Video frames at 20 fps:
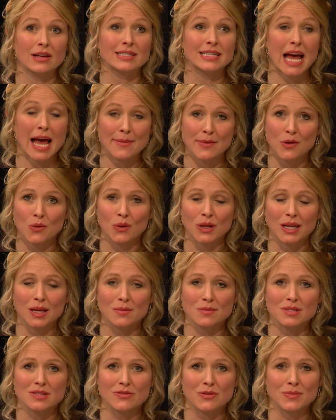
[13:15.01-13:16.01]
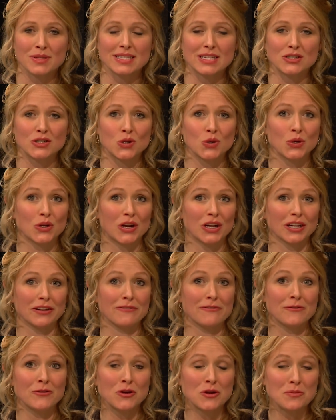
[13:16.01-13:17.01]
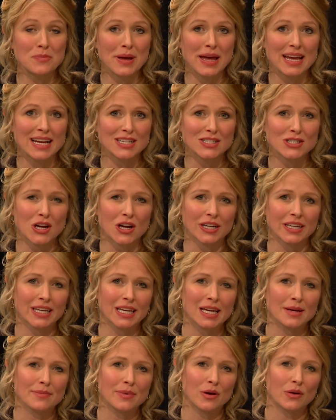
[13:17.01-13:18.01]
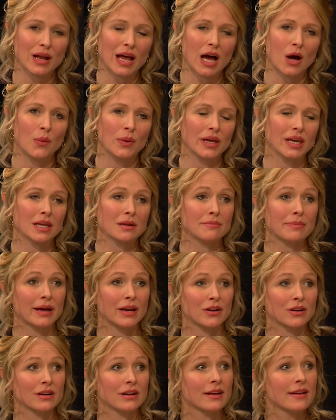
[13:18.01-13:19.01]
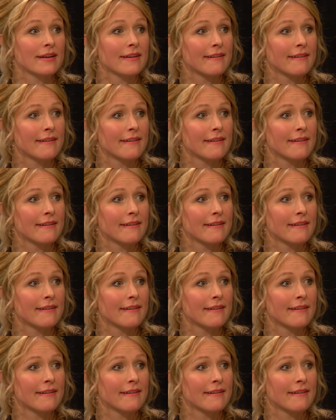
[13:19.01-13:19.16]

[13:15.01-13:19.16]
Tammy Williams from the Central Okanagan Food Bank talking about how we can better